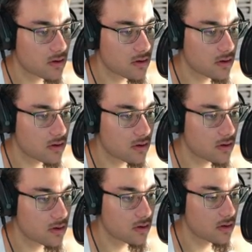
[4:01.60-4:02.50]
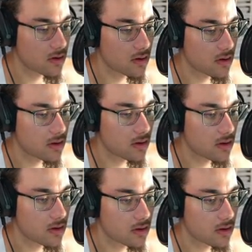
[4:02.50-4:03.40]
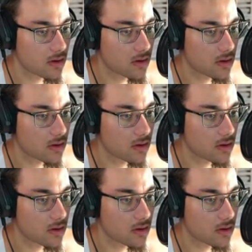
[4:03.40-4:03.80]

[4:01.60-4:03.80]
Nothing is said.